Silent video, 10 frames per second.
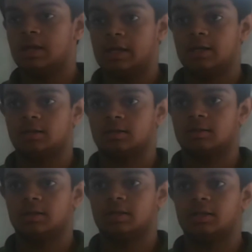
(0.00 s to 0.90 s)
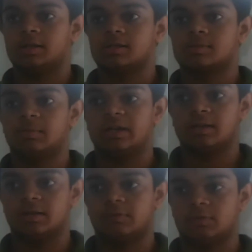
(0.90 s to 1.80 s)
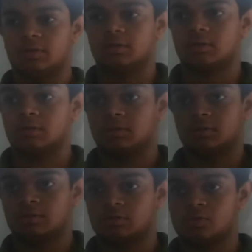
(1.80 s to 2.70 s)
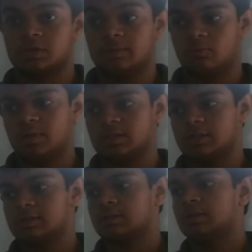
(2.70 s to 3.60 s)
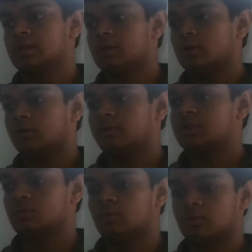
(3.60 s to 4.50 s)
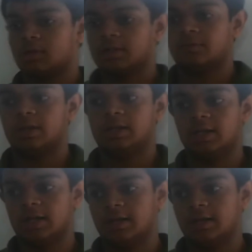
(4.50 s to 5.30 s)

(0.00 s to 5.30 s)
and it is better if to skip questions on which you do not have any